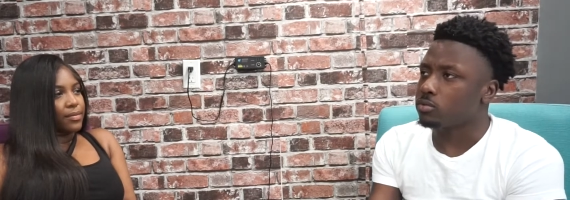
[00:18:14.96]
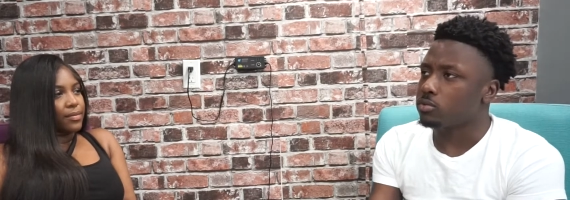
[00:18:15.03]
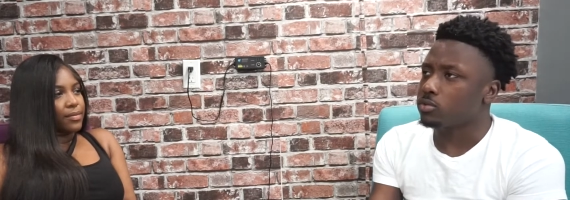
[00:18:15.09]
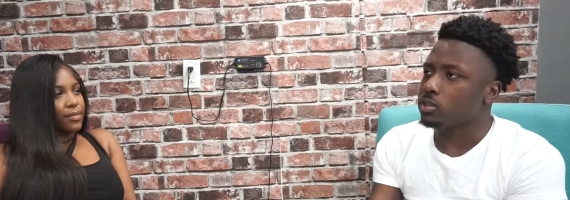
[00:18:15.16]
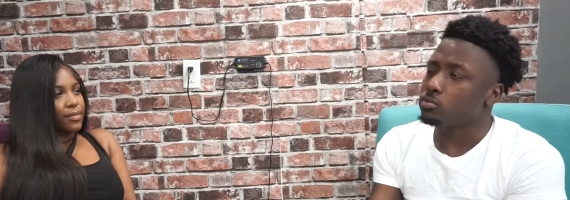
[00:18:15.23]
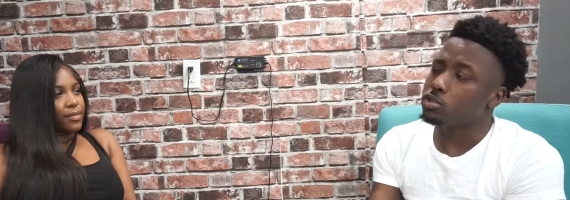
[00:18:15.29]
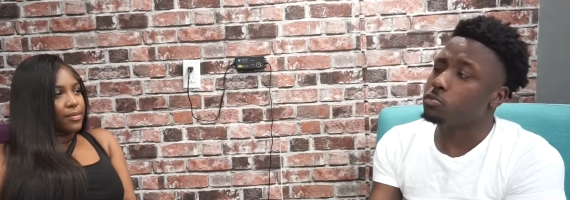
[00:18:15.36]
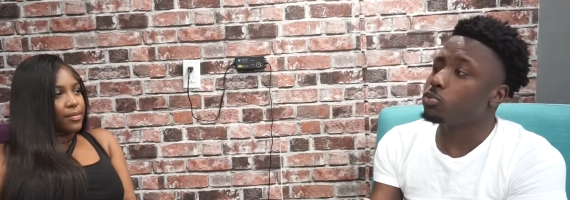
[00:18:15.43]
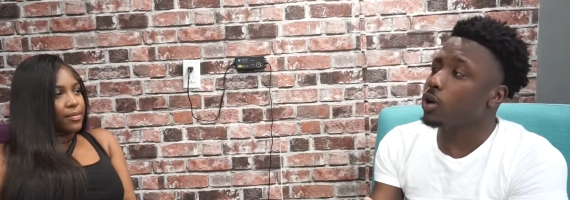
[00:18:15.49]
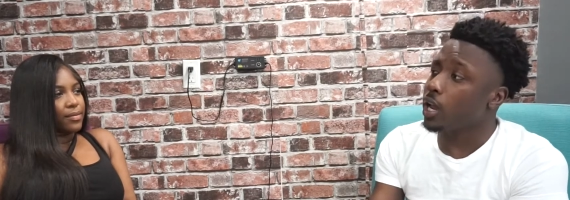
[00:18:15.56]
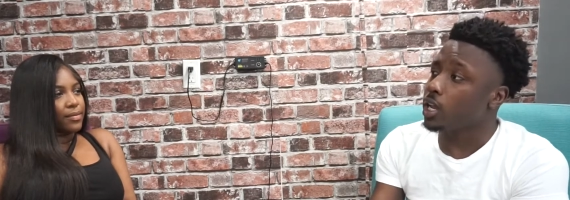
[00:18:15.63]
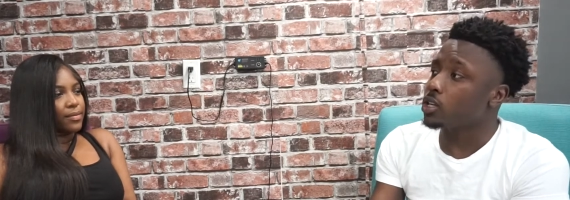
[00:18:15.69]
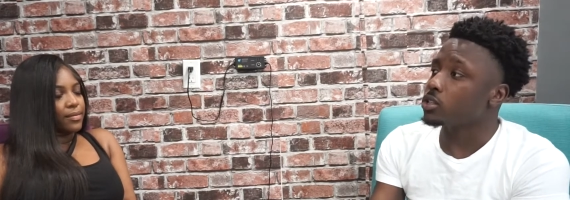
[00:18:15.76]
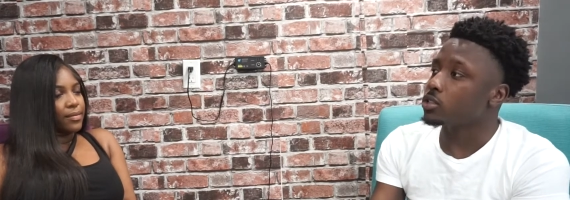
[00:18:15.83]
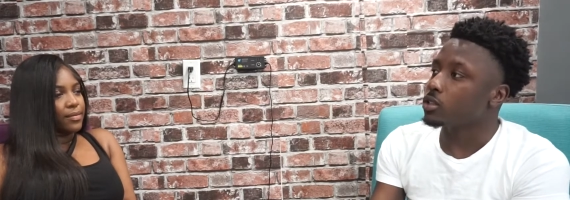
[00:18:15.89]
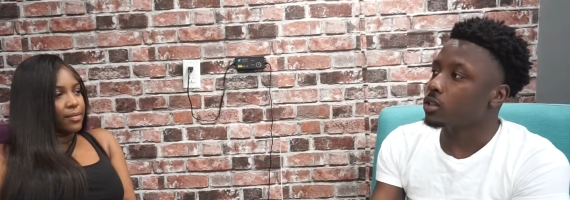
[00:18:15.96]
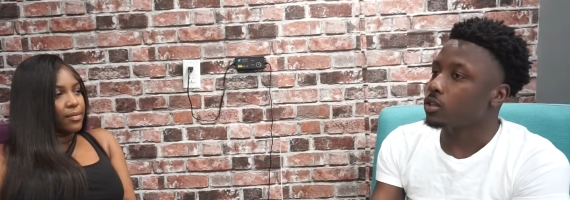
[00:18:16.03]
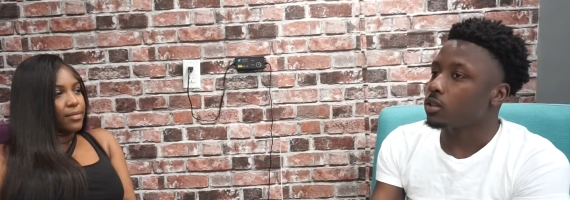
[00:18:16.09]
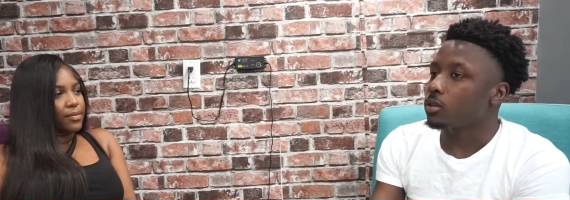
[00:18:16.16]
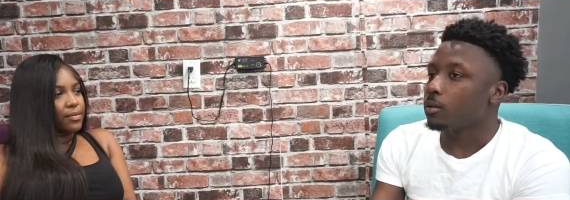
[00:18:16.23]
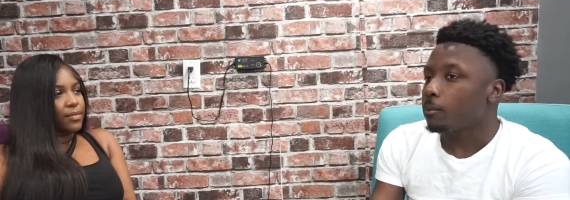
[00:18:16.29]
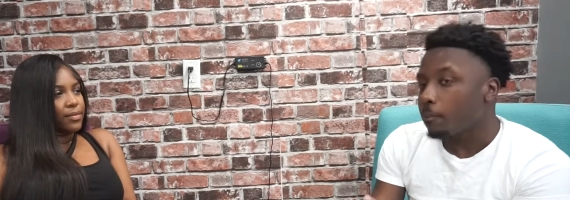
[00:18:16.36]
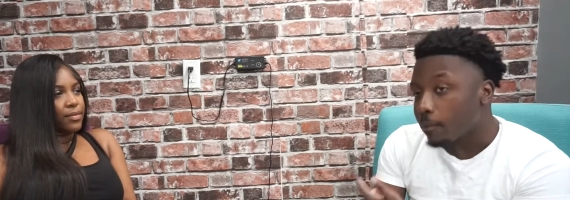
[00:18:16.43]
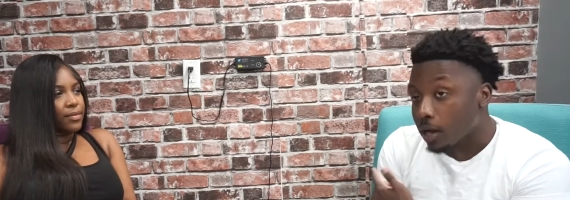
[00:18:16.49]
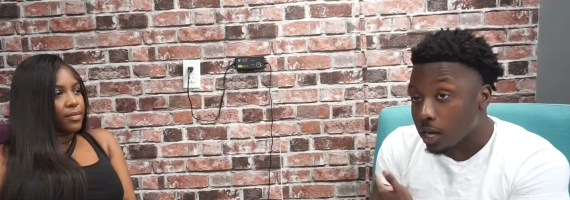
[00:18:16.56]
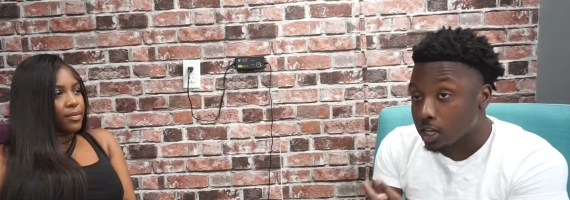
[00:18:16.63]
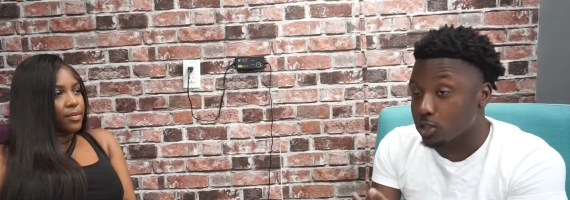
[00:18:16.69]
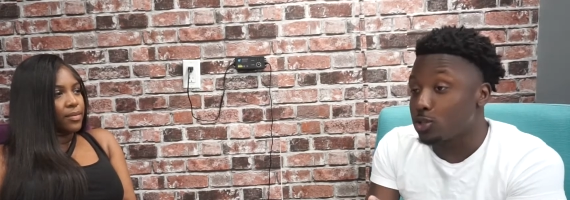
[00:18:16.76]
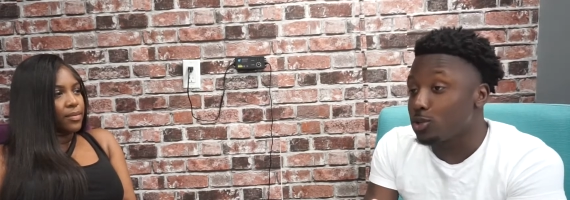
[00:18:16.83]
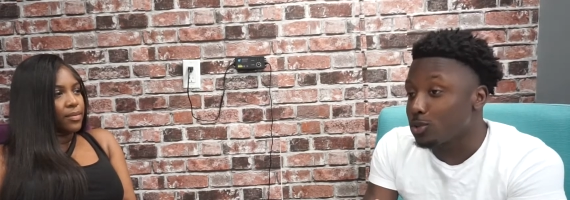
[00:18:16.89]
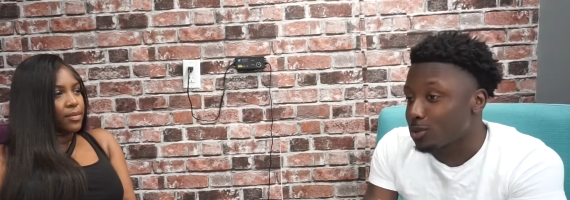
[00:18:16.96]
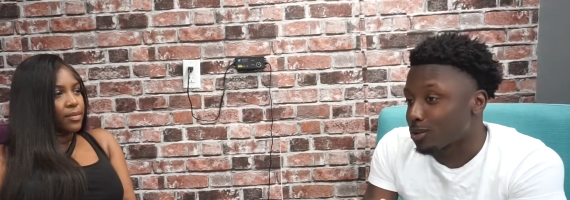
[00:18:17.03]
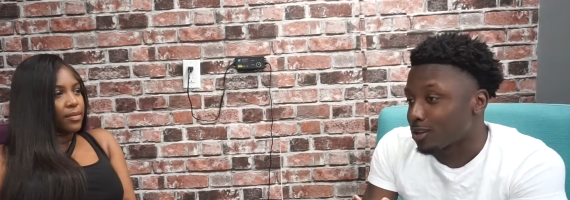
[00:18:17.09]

Speaker 1: it was practice. Mm-hmm. Mind you,